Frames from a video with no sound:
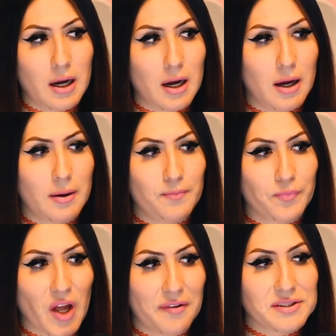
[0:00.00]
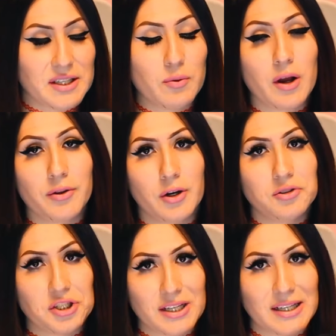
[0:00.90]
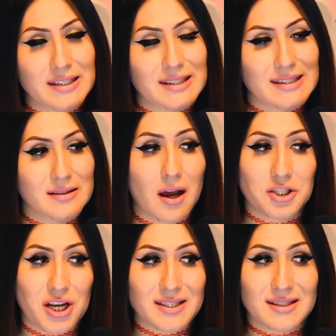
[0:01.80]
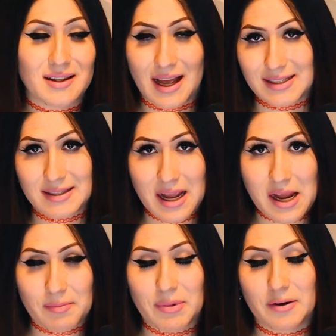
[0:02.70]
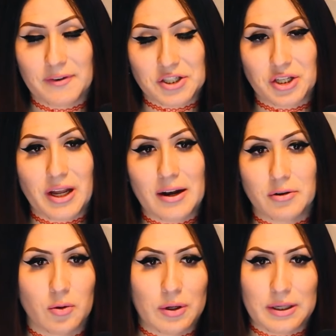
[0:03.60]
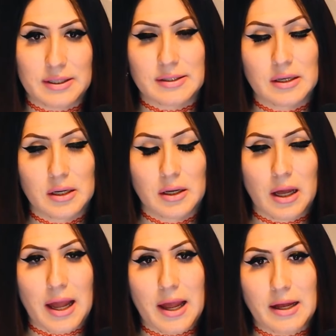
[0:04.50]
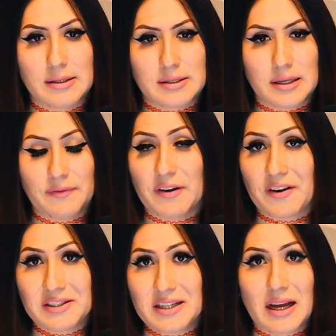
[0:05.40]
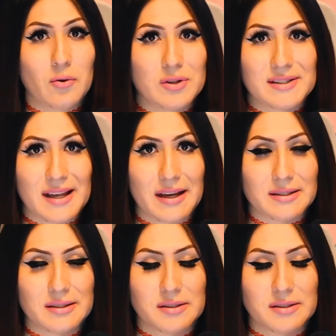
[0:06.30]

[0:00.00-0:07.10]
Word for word: Um, obviously, we all know Jennings is not Jazz's last name officially. I don't know what it is. And even if I did, I wouldn't say it.